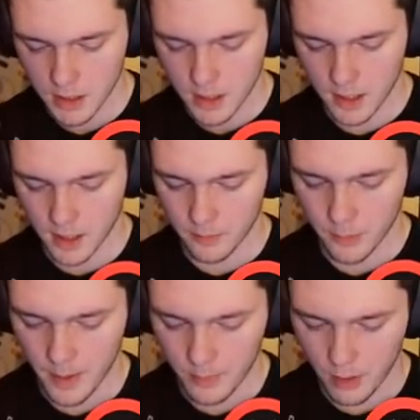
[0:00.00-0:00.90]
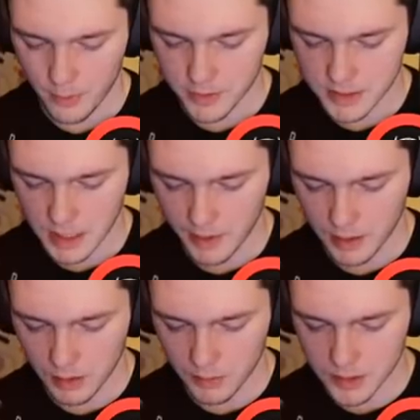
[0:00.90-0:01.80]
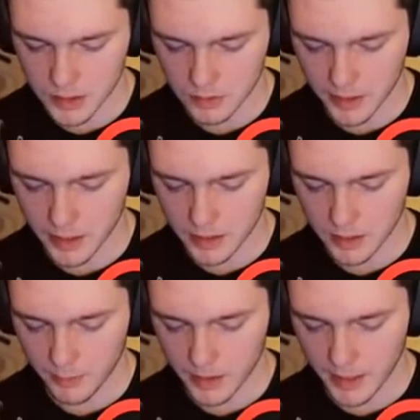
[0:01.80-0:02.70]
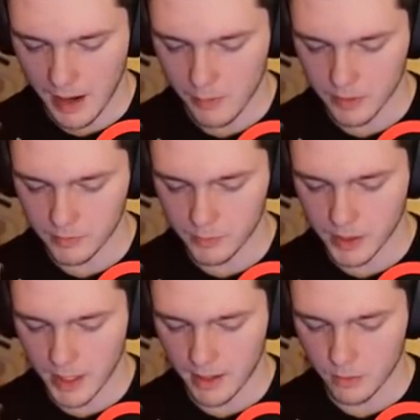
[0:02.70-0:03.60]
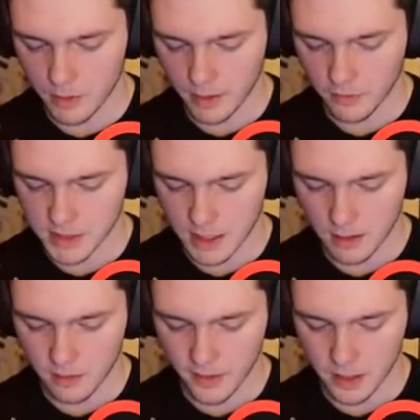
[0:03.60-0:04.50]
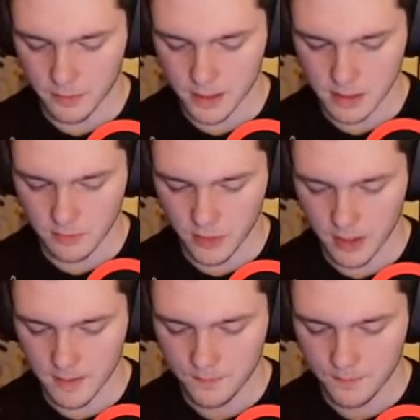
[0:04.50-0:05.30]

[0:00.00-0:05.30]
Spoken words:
But my bar barrel just came out a little bit too late. I mean, like I would have had a really healthy tower if I hadn't messed up there.